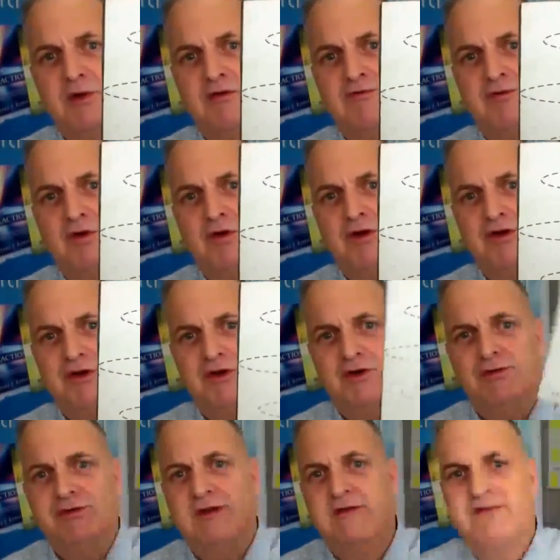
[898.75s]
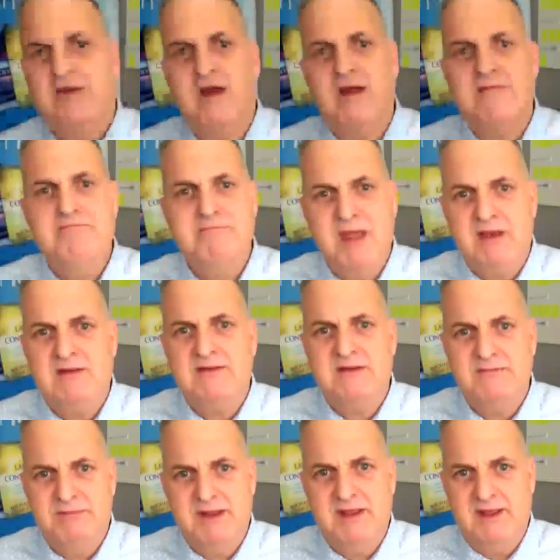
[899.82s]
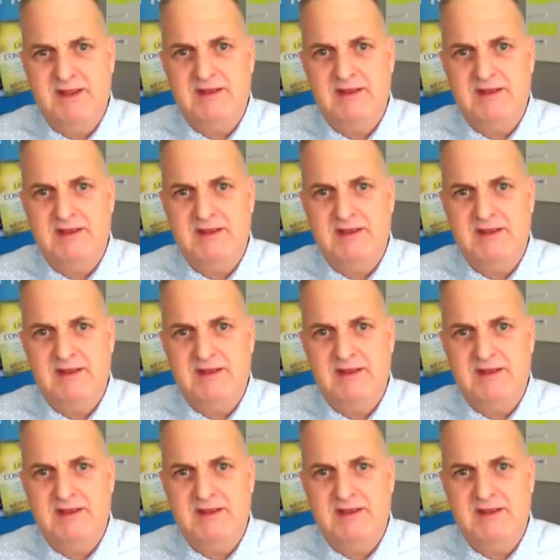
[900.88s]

for you. It's not meant to be.